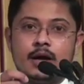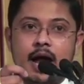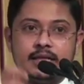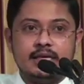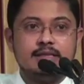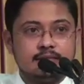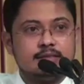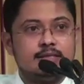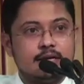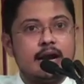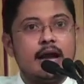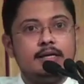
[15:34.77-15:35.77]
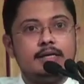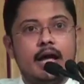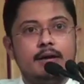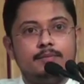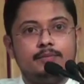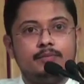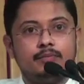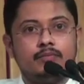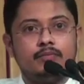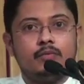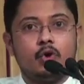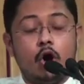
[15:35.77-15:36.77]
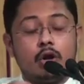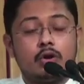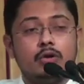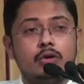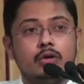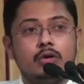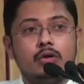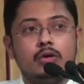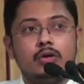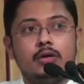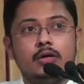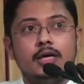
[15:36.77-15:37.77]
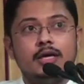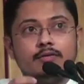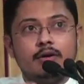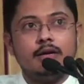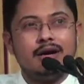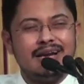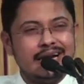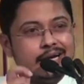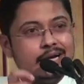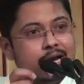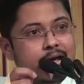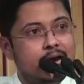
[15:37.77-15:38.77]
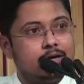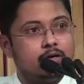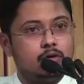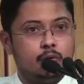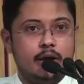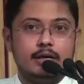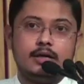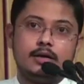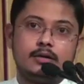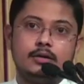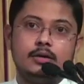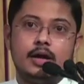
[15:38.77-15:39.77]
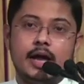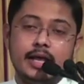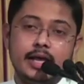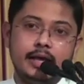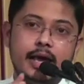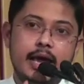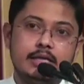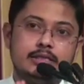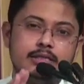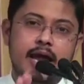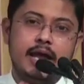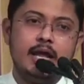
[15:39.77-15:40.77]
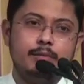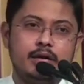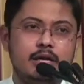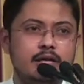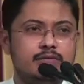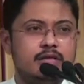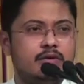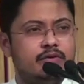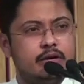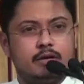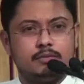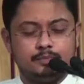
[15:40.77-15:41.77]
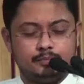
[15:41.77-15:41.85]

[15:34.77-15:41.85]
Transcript: I think this is the right time, or even a little late, to enter and engage dynamically with Africa.